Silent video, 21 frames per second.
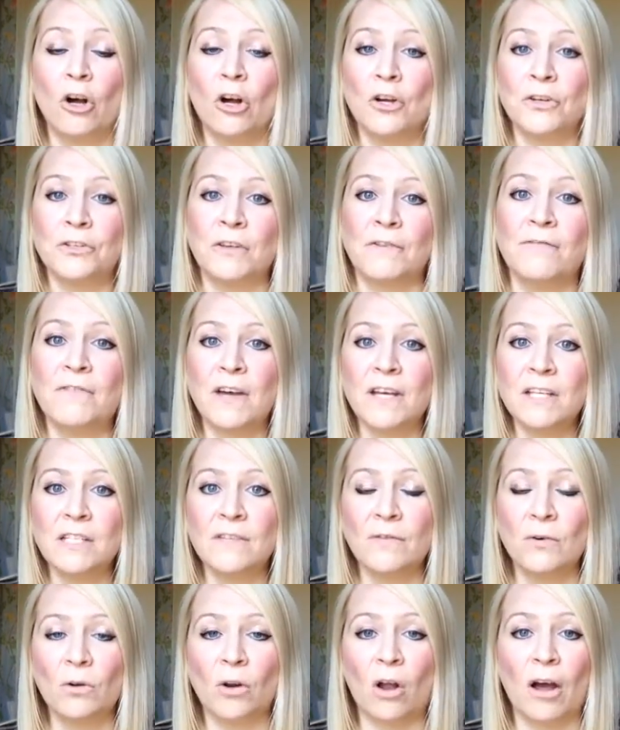So first
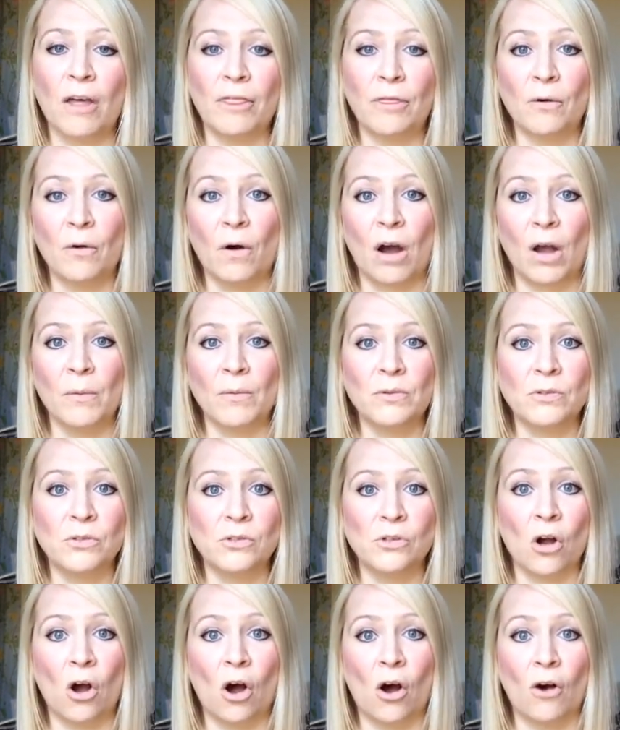of all, I thought I would
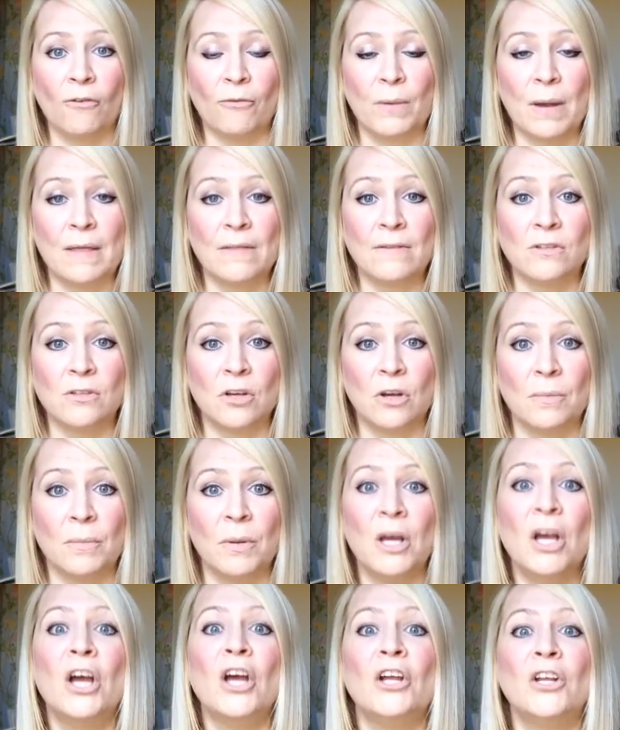start off with some
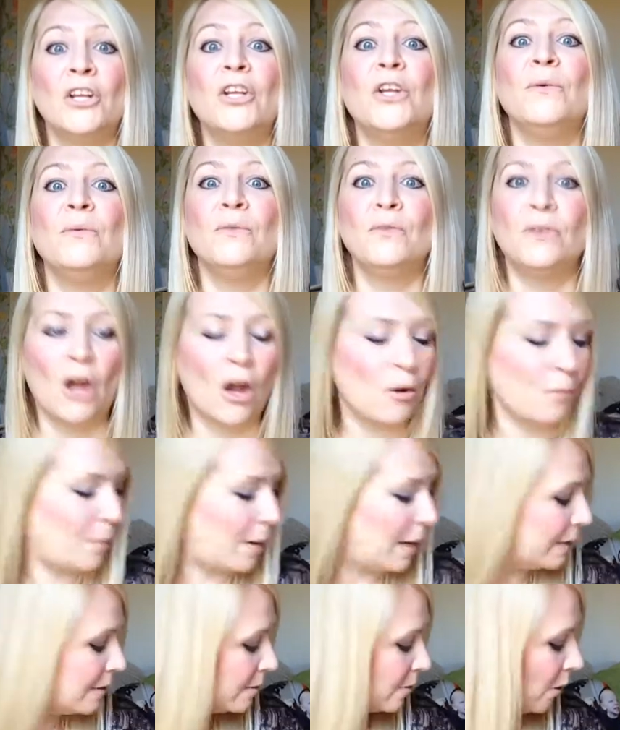new
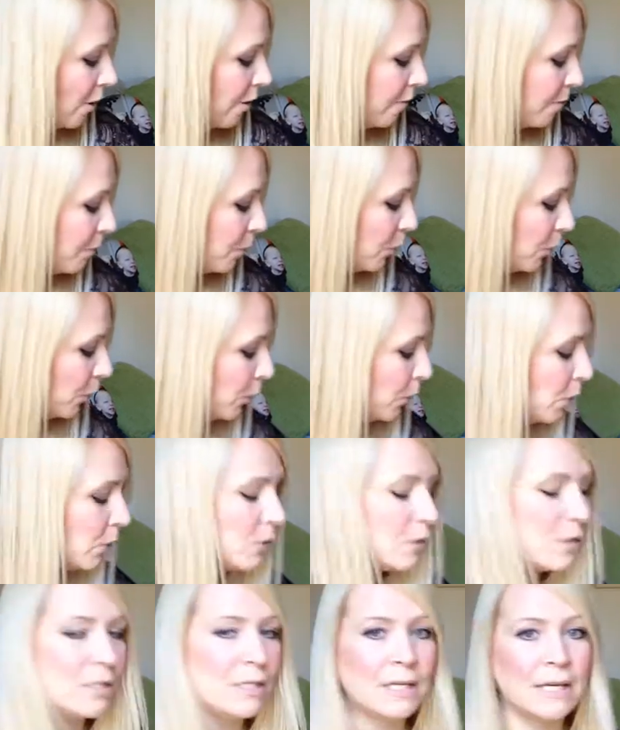notepads that I've
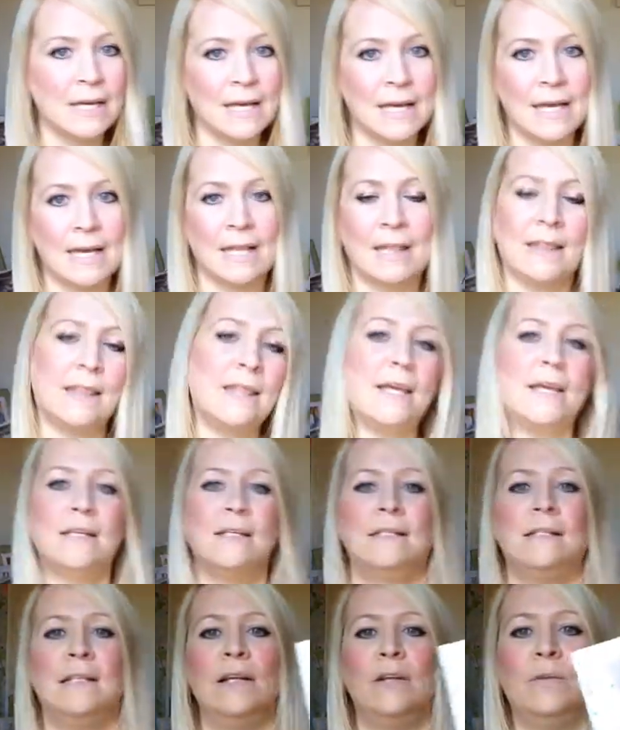bought.
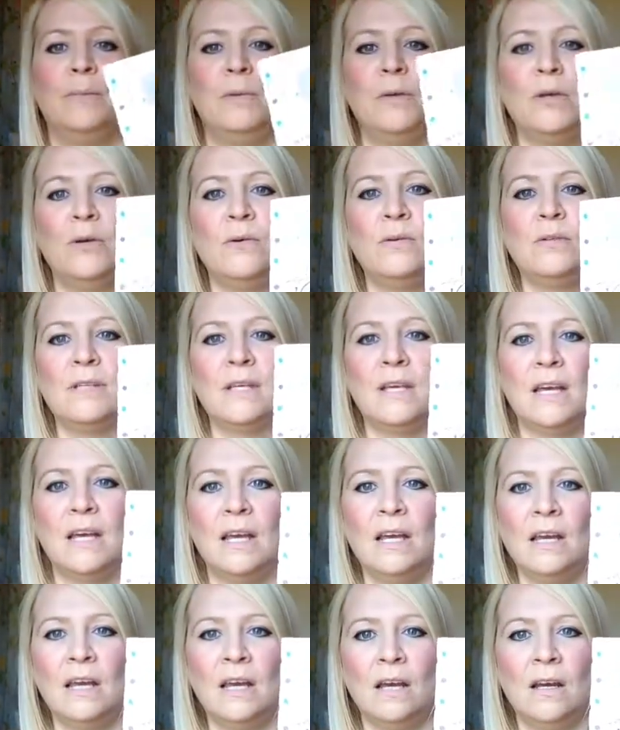This little
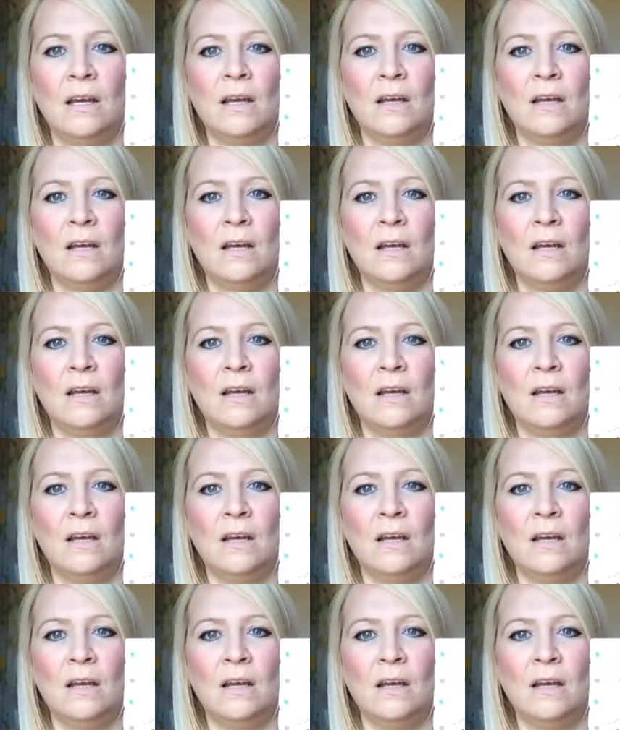beauty,